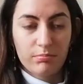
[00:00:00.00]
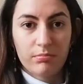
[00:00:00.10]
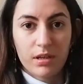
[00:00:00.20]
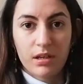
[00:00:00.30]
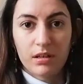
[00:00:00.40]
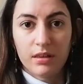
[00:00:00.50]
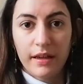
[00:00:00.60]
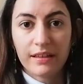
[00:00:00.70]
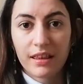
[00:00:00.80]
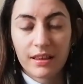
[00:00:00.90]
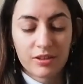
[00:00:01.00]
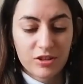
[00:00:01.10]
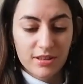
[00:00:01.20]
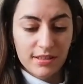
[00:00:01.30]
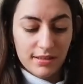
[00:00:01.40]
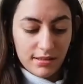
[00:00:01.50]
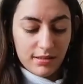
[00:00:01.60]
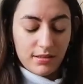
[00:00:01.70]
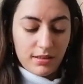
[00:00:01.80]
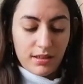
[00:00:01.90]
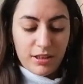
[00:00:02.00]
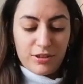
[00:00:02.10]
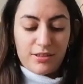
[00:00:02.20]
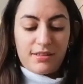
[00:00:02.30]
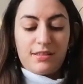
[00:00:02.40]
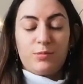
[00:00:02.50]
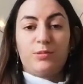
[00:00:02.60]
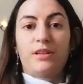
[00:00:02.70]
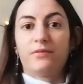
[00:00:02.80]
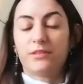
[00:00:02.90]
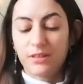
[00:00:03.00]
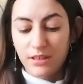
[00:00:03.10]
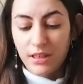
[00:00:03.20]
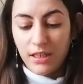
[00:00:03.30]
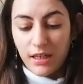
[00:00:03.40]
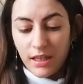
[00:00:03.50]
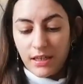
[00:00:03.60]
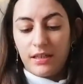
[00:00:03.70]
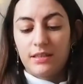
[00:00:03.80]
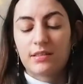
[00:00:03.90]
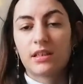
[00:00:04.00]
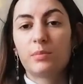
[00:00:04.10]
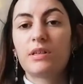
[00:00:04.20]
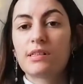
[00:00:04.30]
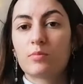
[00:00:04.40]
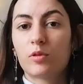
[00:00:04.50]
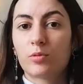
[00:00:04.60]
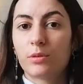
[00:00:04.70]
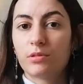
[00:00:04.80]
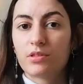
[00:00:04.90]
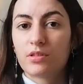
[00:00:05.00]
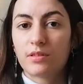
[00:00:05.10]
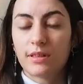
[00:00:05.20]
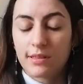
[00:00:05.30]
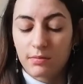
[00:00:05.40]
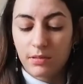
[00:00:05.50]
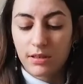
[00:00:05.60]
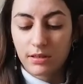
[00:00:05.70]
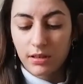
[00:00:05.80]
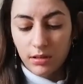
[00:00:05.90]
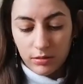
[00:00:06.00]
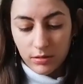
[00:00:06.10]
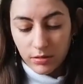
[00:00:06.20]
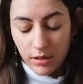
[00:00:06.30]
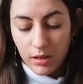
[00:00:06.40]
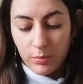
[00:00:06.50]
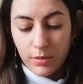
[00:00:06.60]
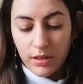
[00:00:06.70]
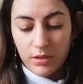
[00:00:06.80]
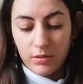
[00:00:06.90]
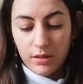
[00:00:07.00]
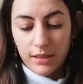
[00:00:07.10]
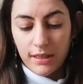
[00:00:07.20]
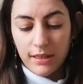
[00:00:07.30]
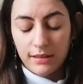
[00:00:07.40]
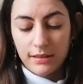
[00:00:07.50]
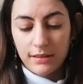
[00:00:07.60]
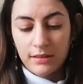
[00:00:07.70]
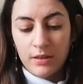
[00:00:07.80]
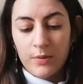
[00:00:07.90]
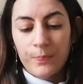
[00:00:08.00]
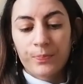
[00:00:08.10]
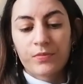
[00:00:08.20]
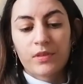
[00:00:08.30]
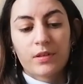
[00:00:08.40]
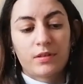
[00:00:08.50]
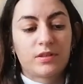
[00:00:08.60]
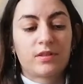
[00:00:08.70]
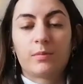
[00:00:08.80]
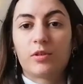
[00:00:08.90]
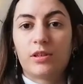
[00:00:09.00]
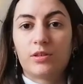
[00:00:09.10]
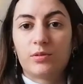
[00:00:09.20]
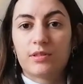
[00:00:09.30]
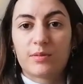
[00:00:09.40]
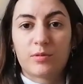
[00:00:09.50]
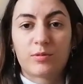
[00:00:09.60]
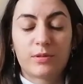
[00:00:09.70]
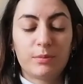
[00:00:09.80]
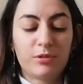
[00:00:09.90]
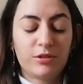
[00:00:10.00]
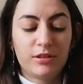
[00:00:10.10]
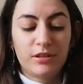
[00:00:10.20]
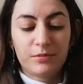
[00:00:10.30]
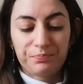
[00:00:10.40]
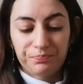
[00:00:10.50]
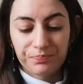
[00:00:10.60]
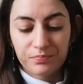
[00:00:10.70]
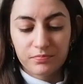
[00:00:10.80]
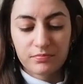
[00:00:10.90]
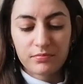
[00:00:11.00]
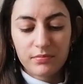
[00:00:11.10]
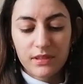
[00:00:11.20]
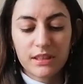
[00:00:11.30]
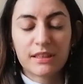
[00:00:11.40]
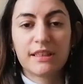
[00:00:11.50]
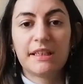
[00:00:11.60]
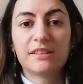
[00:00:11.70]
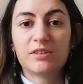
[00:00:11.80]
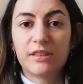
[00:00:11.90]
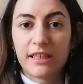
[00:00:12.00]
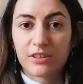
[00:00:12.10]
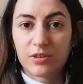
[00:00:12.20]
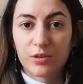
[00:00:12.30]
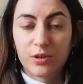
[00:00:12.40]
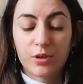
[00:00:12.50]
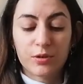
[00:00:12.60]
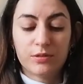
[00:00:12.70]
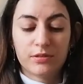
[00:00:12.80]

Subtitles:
length, I just did whatever. It's gonna be a small ribbon, so it doesn't matter how big you're gonna cut it. So I'm gonna do a small ribbon. In case you guys don't know,